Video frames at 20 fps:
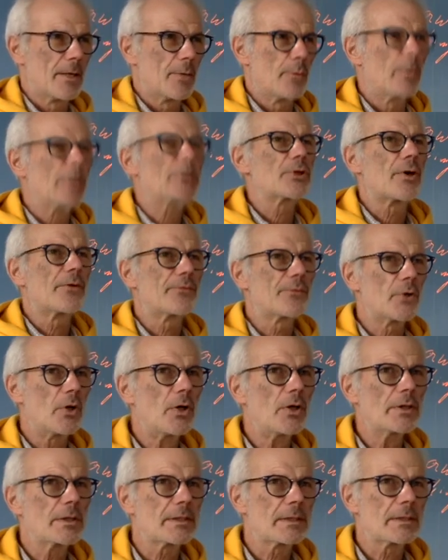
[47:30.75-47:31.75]
Which of
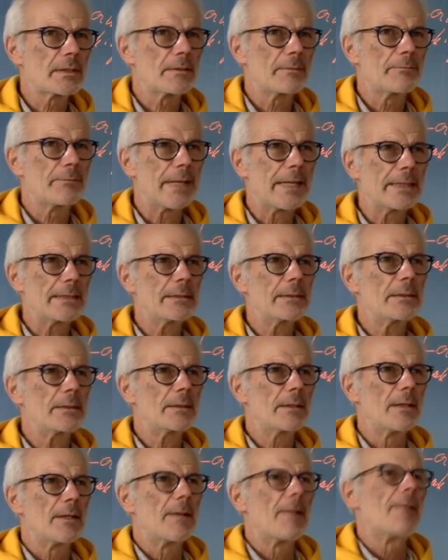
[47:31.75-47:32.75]
course
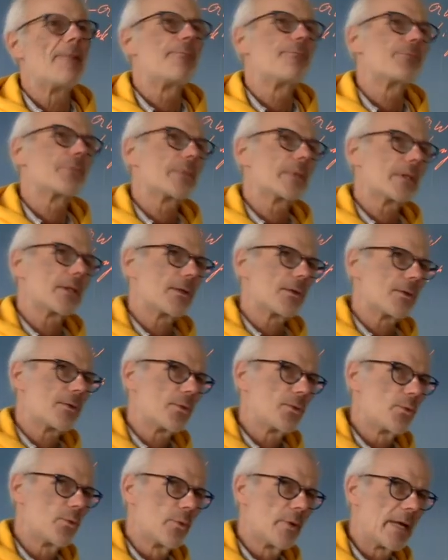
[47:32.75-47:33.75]
meant
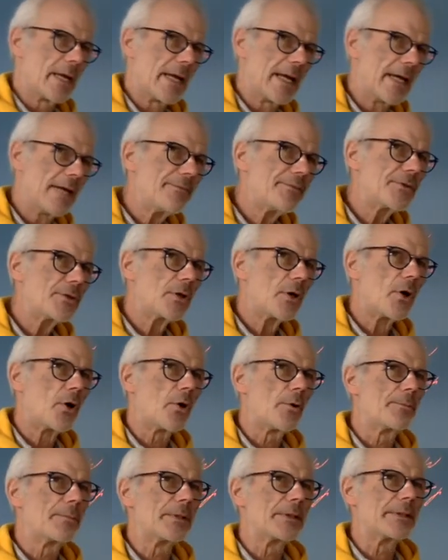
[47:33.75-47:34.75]
you have to
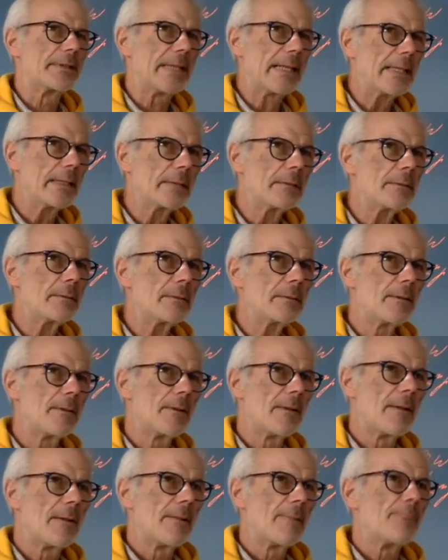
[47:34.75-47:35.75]
open then
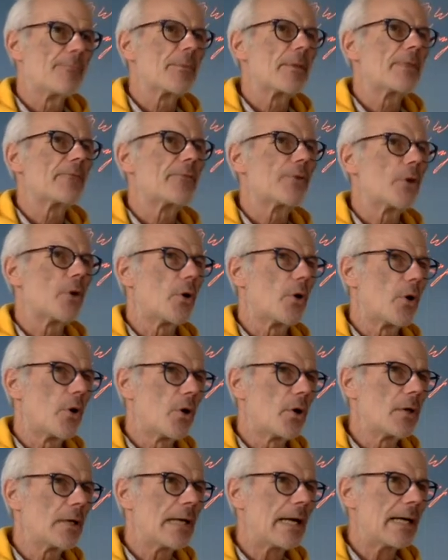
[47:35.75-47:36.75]
for
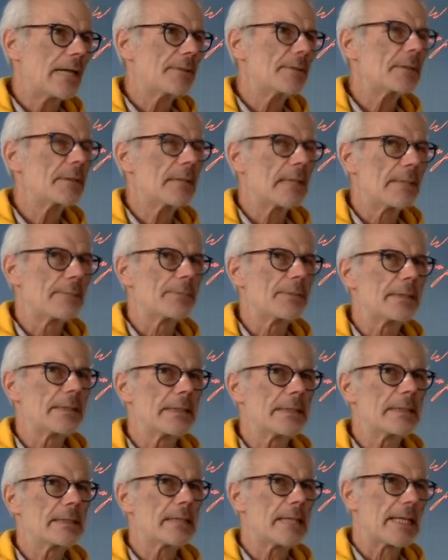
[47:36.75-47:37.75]
all other
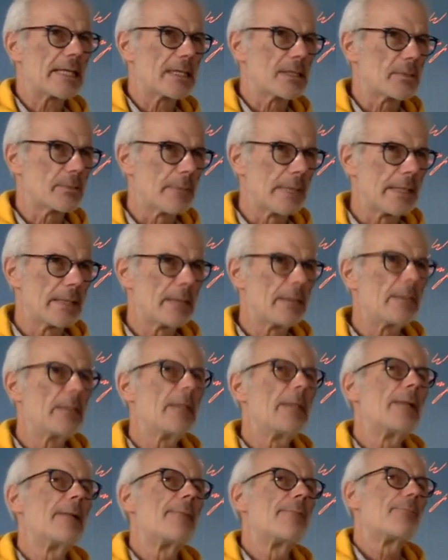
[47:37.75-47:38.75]
companies as well,
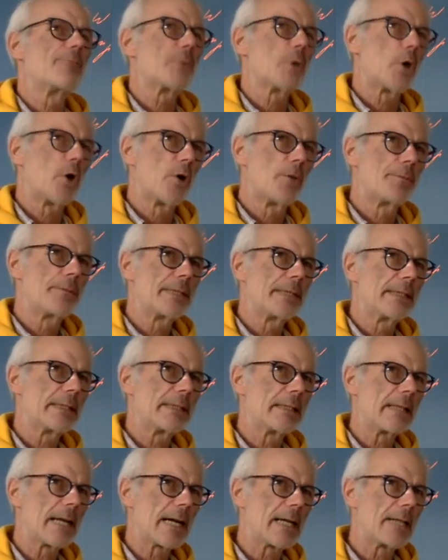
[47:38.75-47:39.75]

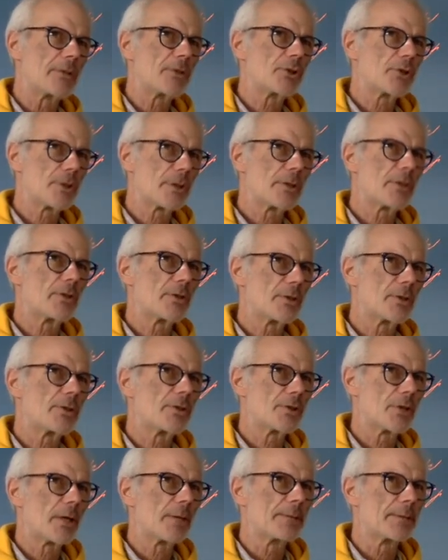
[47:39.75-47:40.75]
opening large
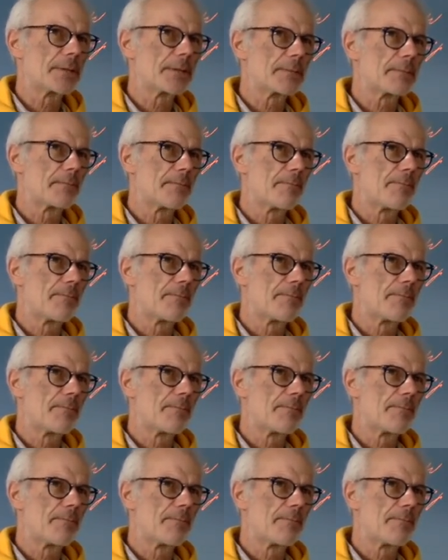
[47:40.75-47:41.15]
shops.